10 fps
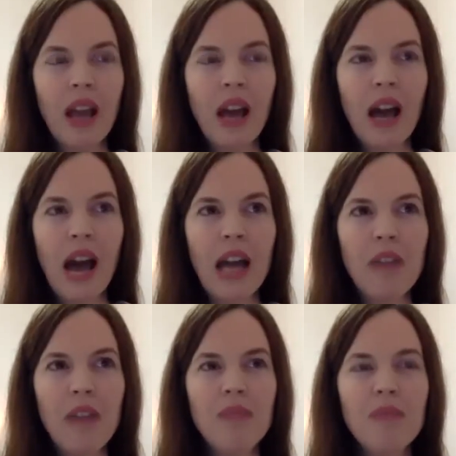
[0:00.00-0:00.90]

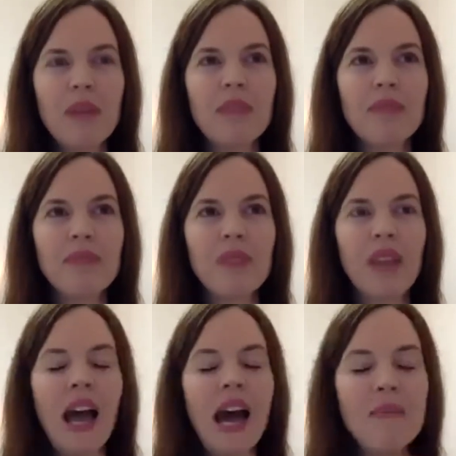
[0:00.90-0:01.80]

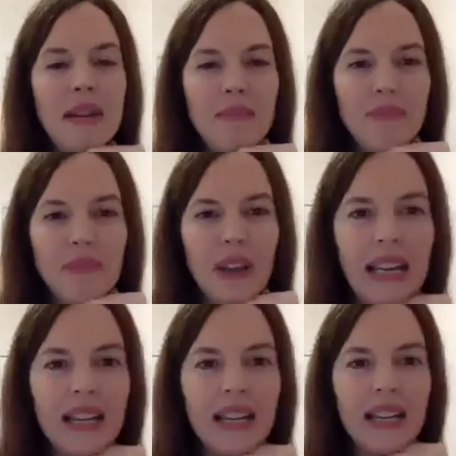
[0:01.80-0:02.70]
I
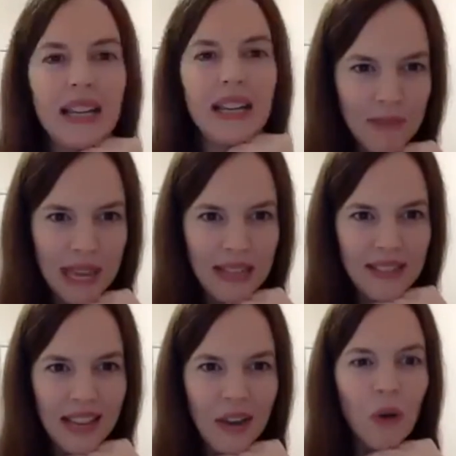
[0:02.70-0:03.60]
can recommend
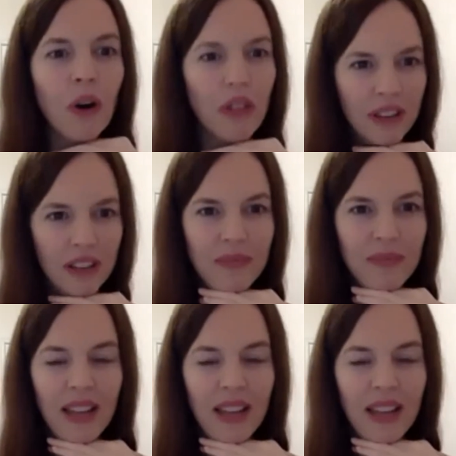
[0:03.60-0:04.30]
an author.